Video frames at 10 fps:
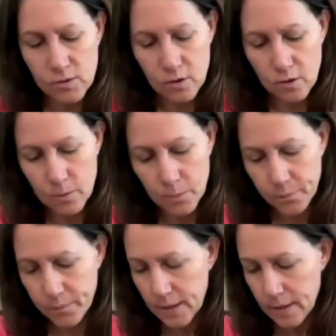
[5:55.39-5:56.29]
So
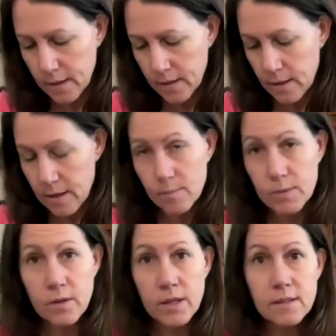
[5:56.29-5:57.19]

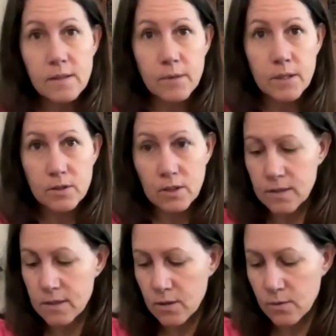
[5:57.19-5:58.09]
that's something to
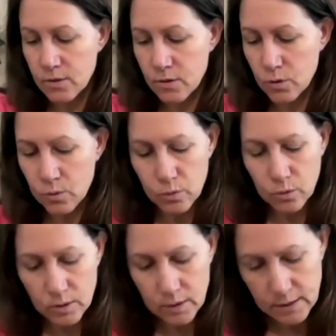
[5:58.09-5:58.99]
consider as a
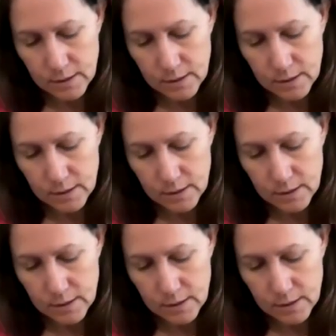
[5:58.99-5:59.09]
tool